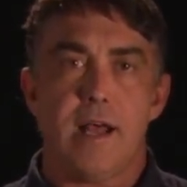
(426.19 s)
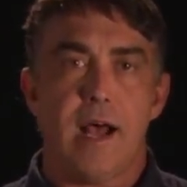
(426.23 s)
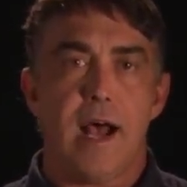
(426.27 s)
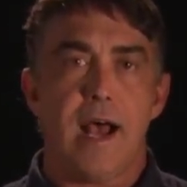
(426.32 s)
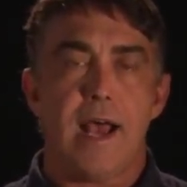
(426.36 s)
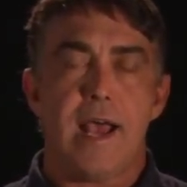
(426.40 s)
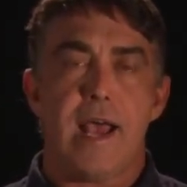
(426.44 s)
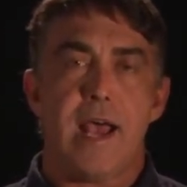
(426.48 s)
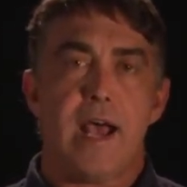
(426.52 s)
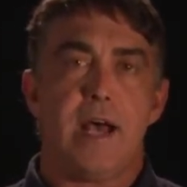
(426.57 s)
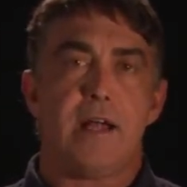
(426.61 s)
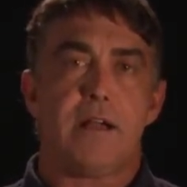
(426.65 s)

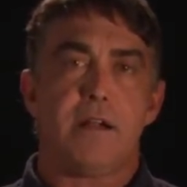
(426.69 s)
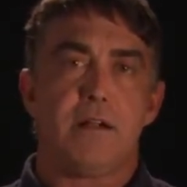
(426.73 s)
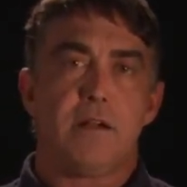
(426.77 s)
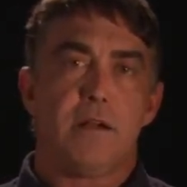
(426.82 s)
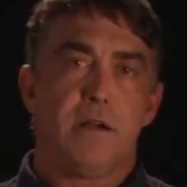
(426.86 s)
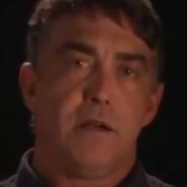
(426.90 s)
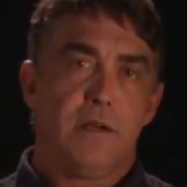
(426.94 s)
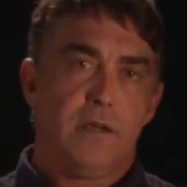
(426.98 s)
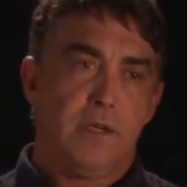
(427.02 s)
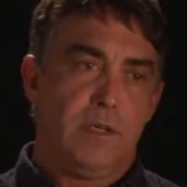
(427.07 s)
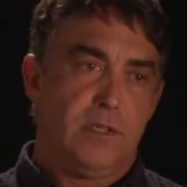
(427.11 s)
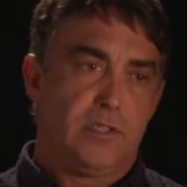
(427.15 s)
I had
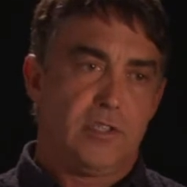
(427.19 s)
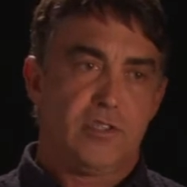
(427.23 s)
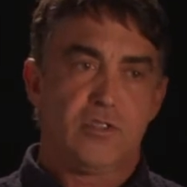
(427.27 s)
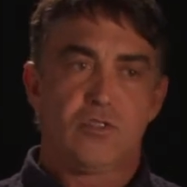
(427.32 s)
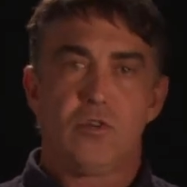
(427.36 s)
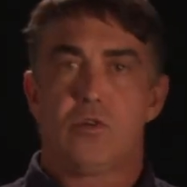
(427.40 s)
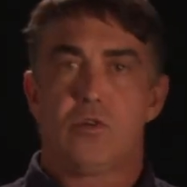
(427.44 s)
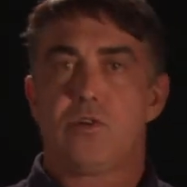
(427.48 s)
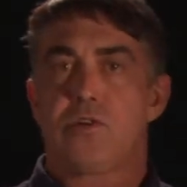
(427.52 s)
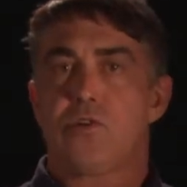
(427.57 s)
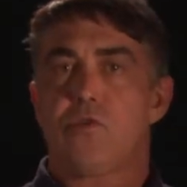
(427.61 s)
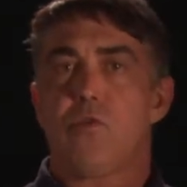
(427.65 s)

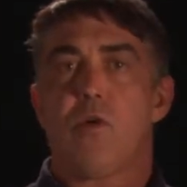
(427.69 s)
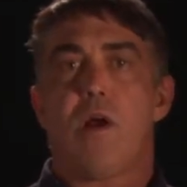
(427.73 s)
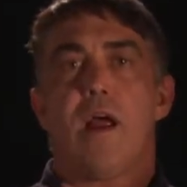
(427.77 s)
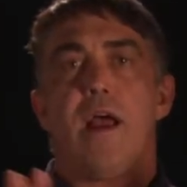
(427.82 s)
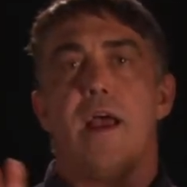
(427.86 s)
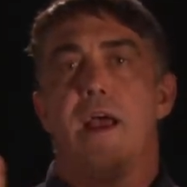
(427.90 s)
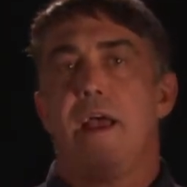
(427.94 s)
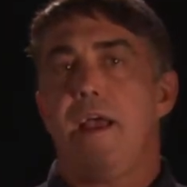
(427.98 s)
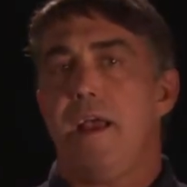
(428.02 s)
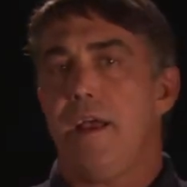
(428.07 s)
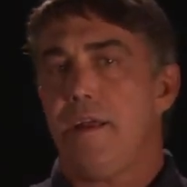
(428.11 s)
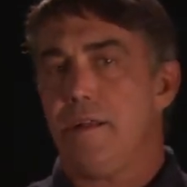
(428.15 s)
stored
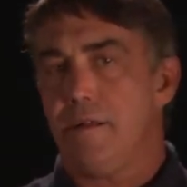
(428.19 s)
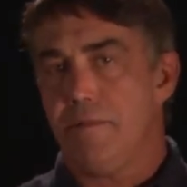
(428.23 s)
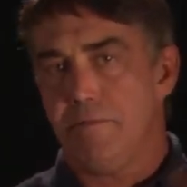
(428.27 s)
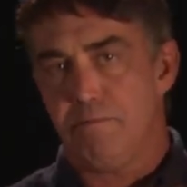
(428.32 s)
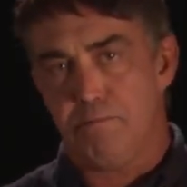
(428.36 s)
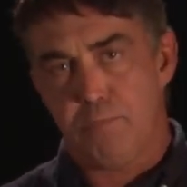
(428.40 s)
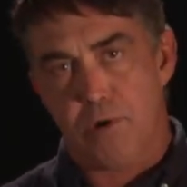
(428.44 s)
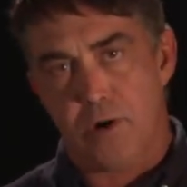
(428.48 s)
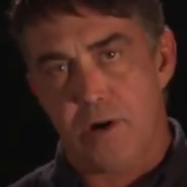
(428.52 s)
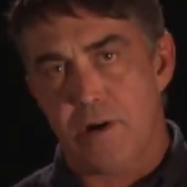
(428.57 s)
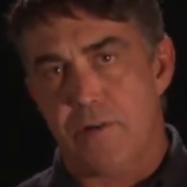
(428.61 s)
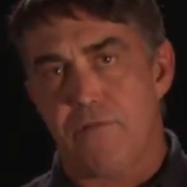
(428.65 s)
grain
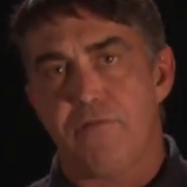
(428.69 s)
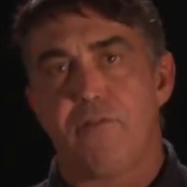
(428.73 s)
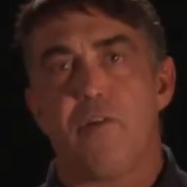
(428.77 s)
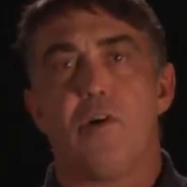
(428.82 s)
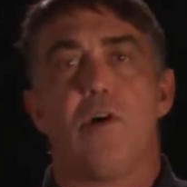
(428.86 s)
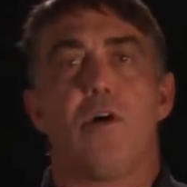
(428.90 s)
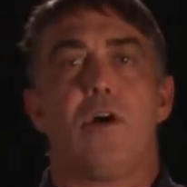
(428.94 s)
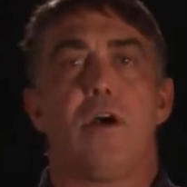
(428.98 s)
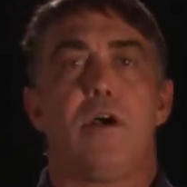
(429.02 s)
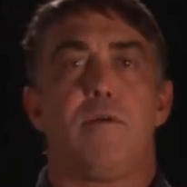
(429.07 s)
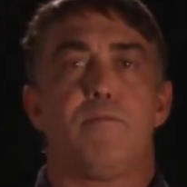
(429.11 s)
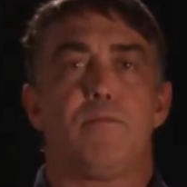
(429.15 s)
and bought a
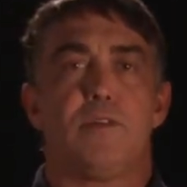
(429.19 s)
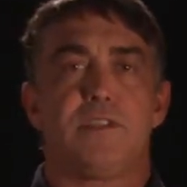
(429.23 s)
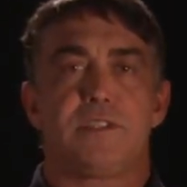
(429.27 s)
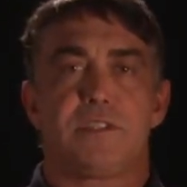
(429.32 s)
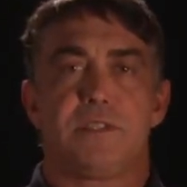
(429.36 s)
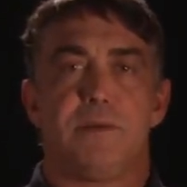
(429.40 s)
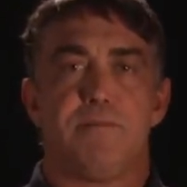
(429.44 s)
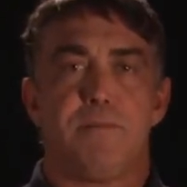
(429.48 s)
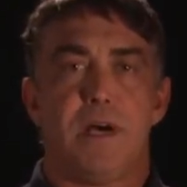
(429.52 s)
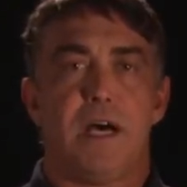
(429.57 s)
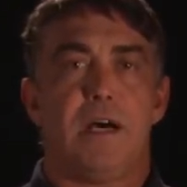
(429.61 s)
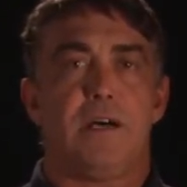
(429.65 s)
farm with
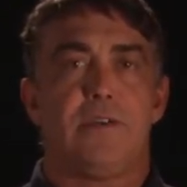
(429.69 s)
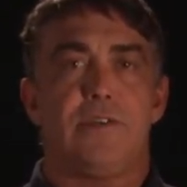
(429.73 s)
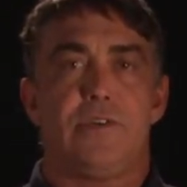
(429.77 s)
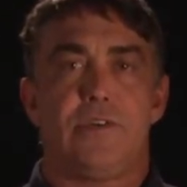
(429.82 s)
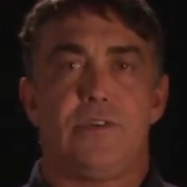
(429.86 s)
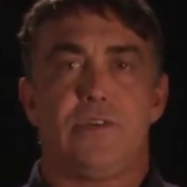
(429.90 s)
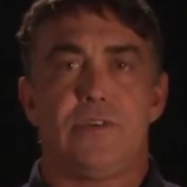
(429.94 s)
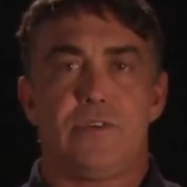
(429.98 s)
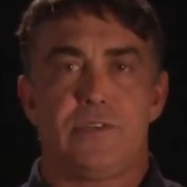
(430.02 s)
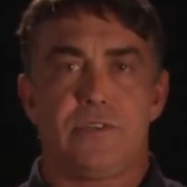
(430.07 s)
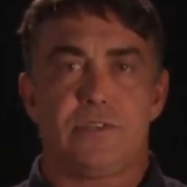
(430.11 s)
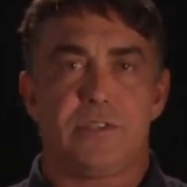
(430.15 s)
some
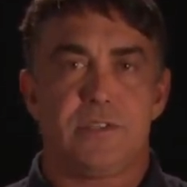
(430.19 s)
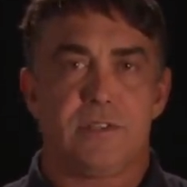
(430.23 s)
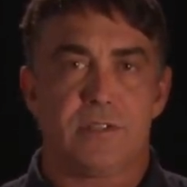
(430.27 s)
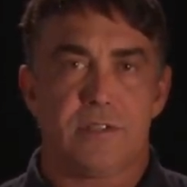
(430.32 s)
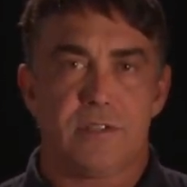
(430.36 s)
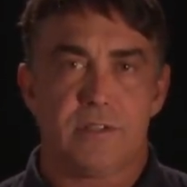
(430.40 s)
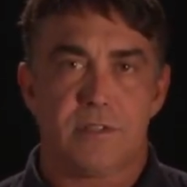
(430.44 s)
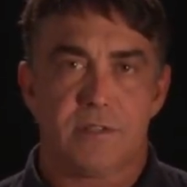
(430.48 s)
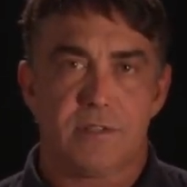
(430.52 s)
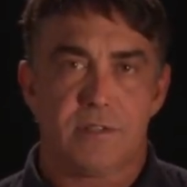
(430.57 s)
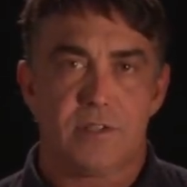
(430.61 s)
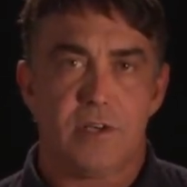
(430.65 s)
others and
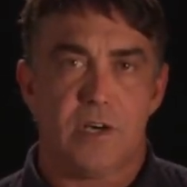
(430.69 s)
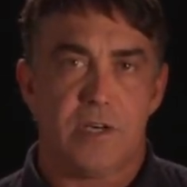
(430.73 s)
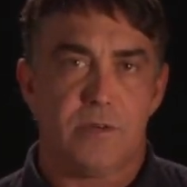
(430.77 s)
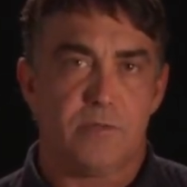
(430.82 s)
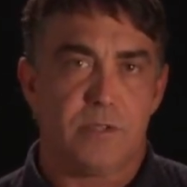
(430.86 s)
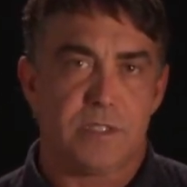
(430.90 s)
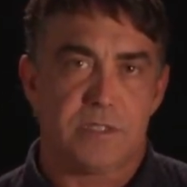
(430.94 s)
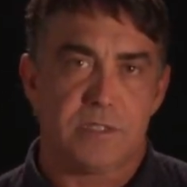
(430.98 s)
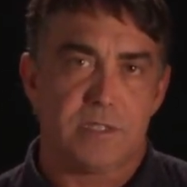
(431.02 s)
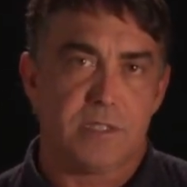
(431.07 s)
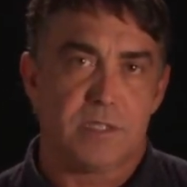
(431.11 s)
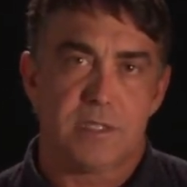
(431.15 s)
thought it
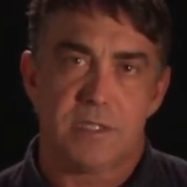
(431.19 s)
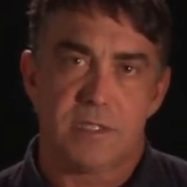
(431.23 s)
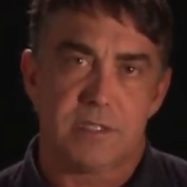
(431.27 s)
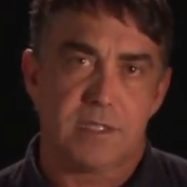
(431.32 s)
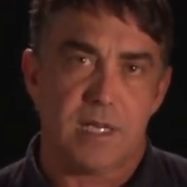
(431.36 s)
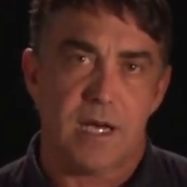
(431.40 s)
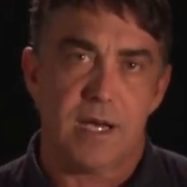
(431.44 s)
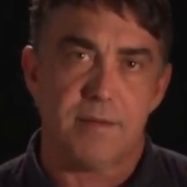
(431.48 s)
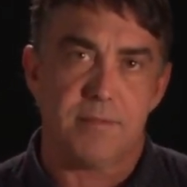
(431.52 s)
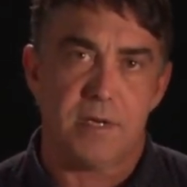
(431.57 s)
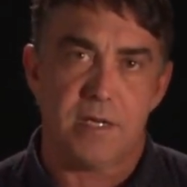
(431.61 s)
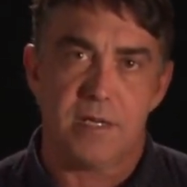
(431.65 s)
was the
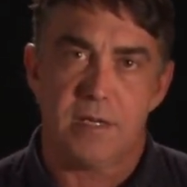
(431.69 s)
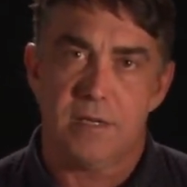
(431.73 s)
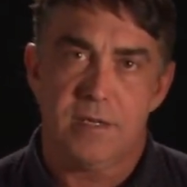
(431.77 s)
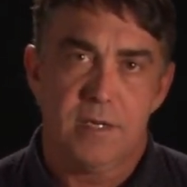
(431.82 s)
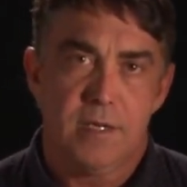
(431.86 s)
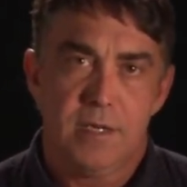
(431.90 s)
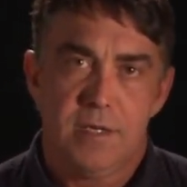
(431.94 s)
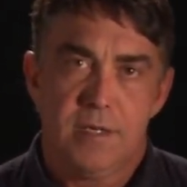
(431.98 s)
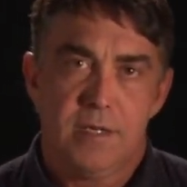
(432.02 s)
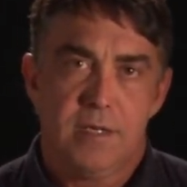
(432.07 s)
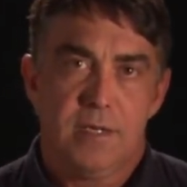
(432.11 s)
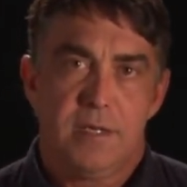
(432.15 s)
time of
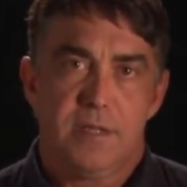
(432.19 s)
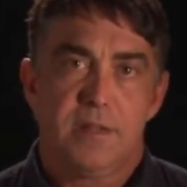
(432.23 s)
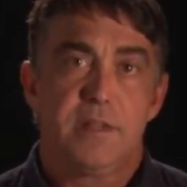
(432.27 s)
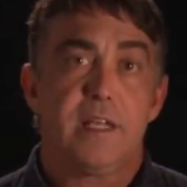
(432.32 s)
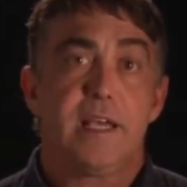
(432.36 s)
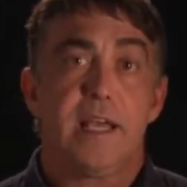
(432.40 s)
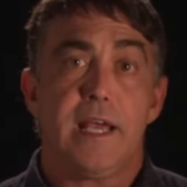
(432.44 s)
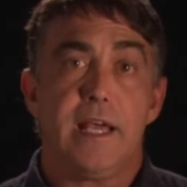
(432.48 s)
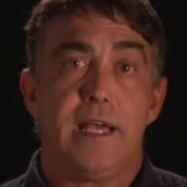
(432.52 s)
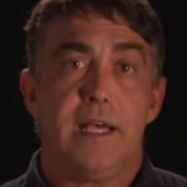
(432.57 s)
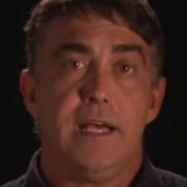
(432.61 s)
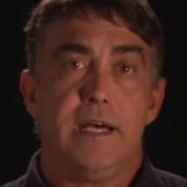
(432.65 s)

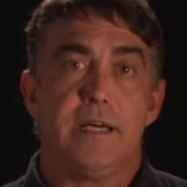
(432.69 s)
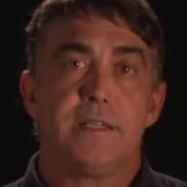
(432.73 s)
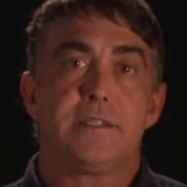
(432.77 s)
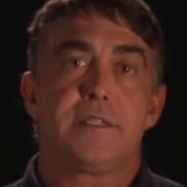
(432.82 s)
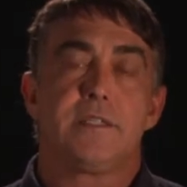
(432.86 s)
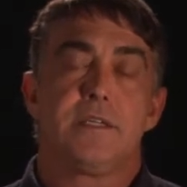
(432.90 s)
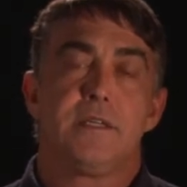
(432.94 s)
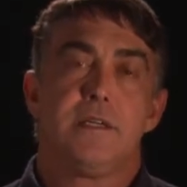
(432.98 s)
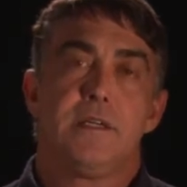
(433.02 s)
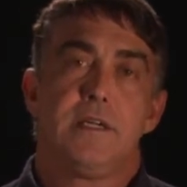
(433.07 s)
the end